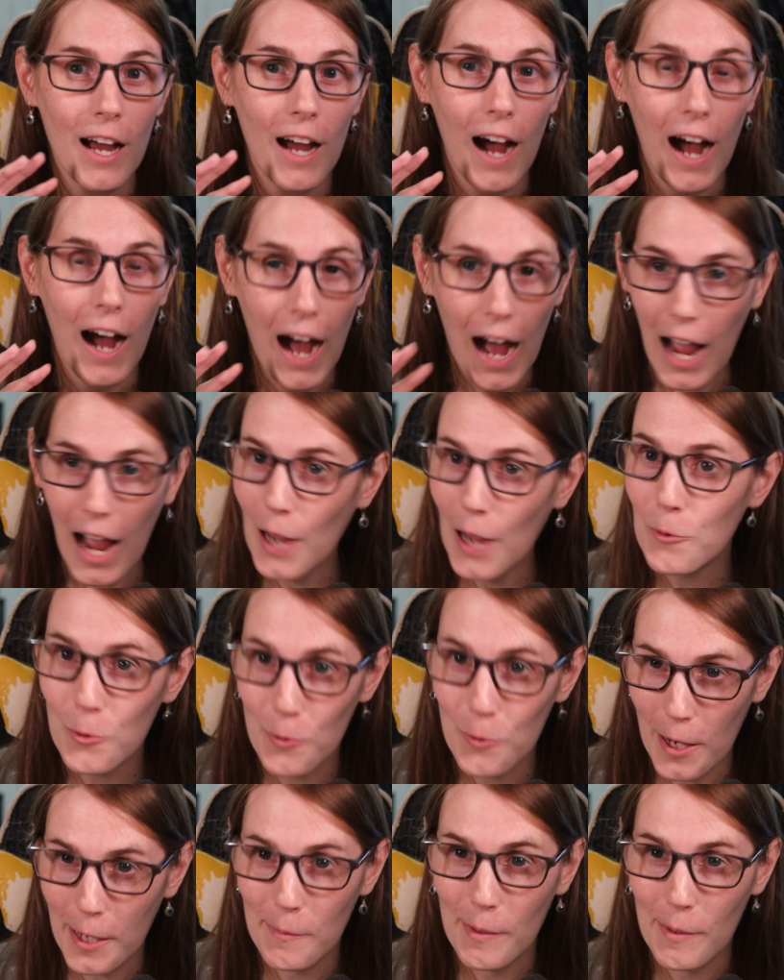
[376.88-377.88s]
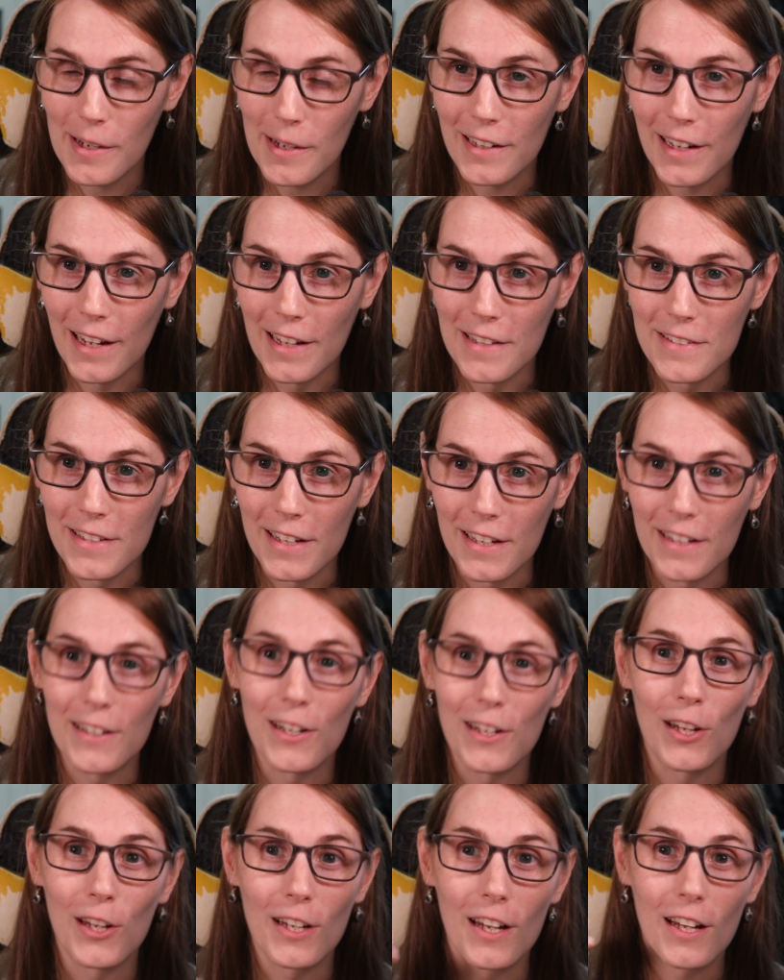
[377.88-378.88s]
I would recommend against it.
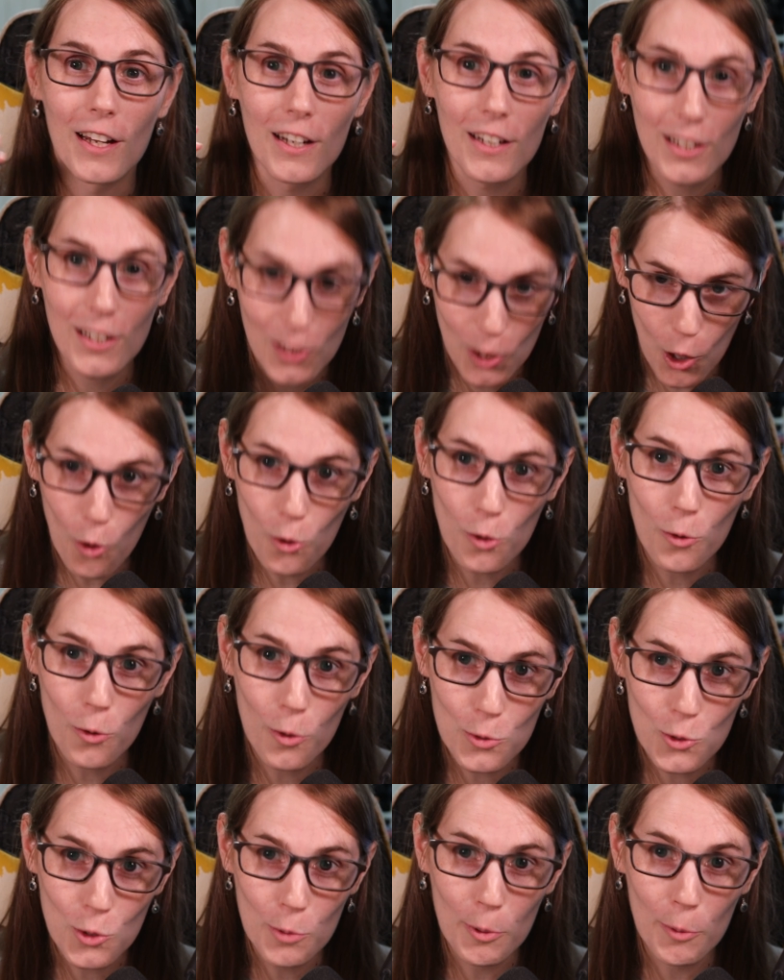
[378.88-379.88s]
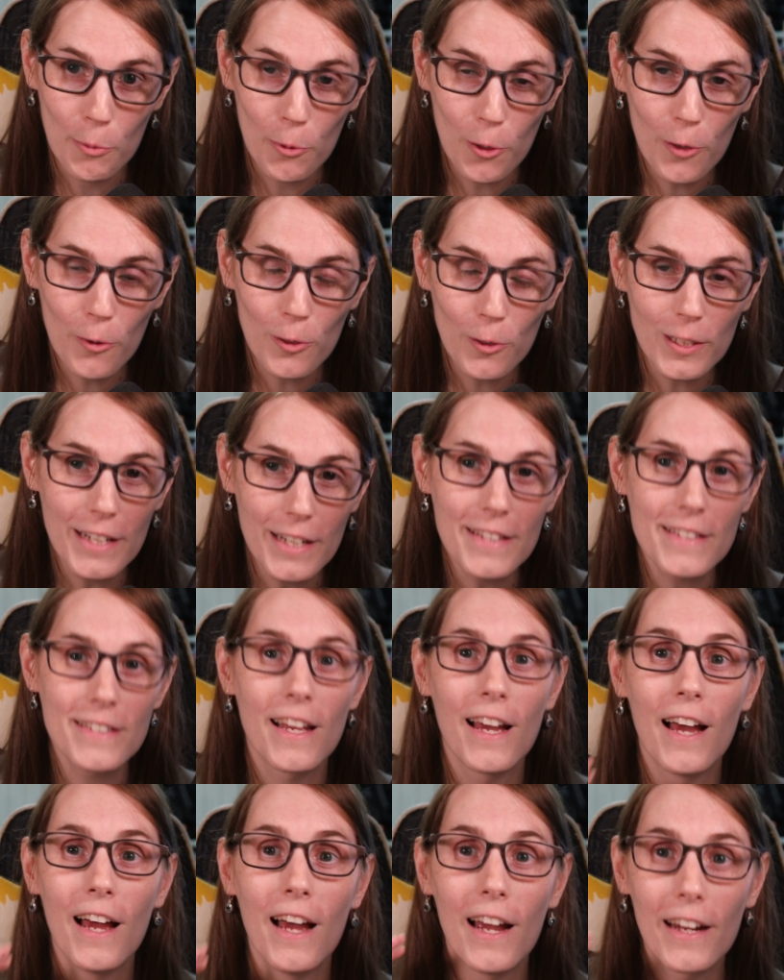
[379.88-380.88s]
Go to a super pre-release,
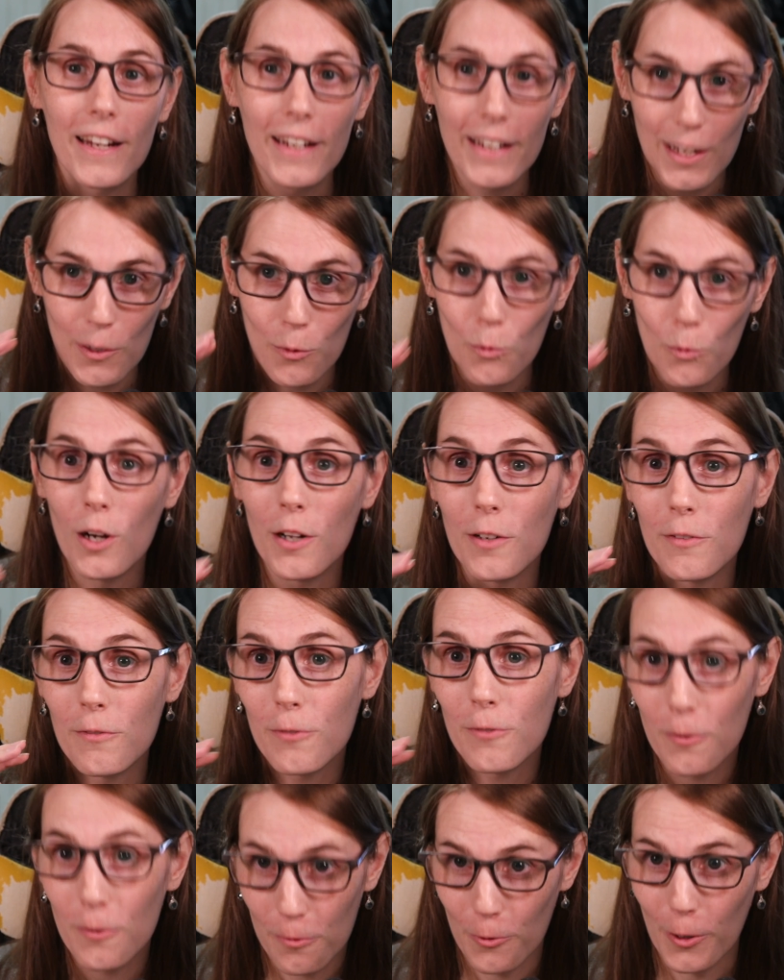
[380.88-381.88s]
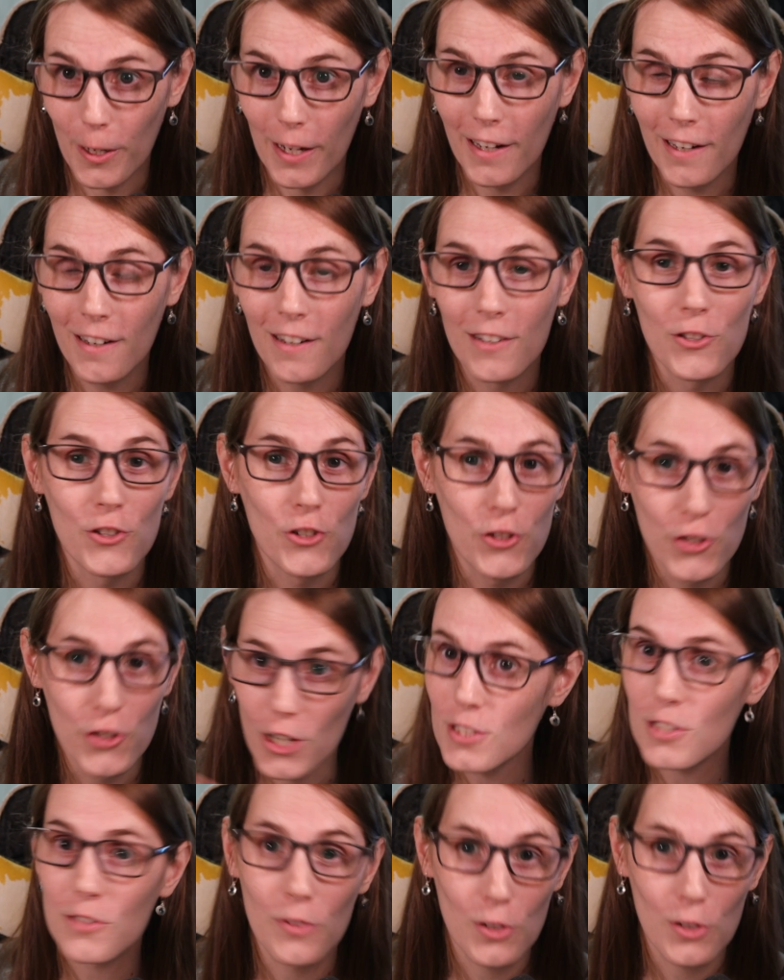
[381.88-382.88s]
get one for free, just for
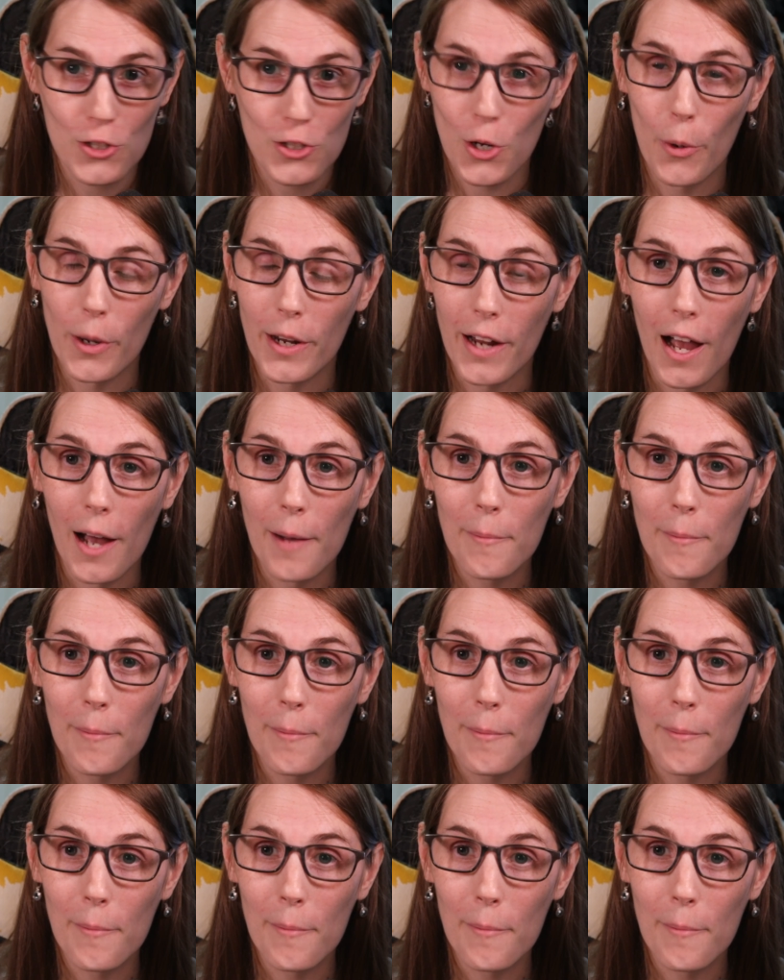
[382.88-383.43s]
showing up.